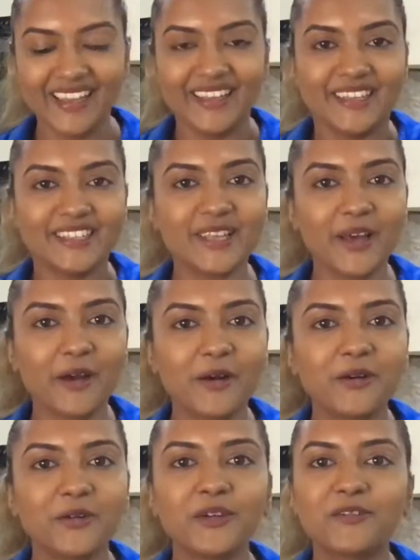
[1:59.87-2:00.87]

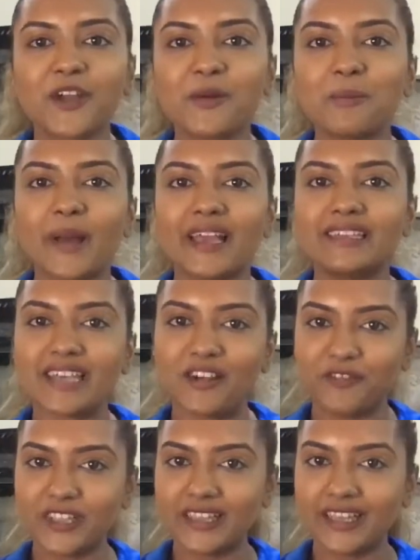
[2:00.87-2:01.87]
So we've combined
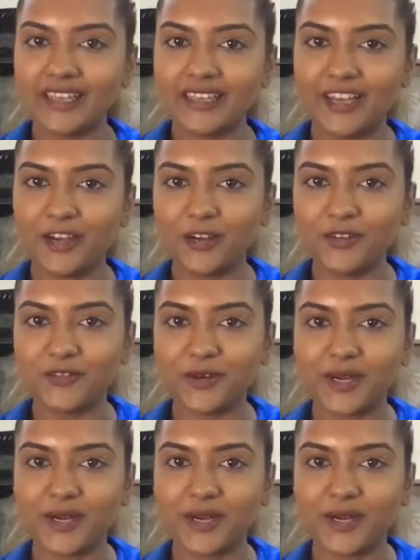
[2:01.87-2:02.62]
everything here for